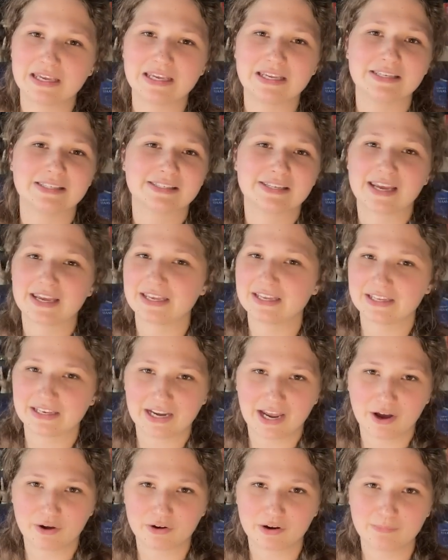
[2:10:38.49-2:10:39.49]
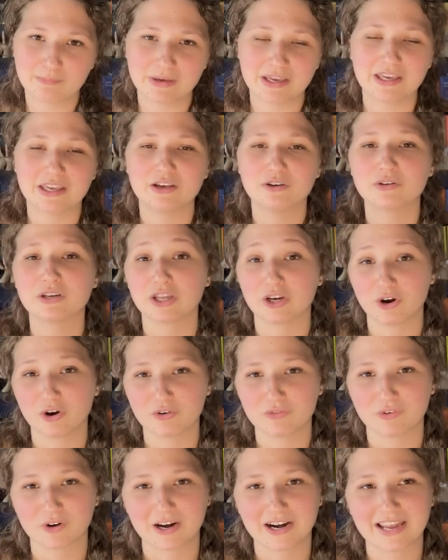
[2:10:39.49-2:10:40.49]
He's taking it out on me. He'll get
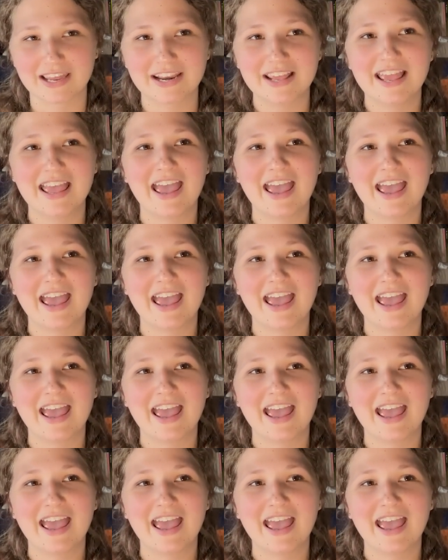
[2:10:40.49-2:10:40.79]
over it.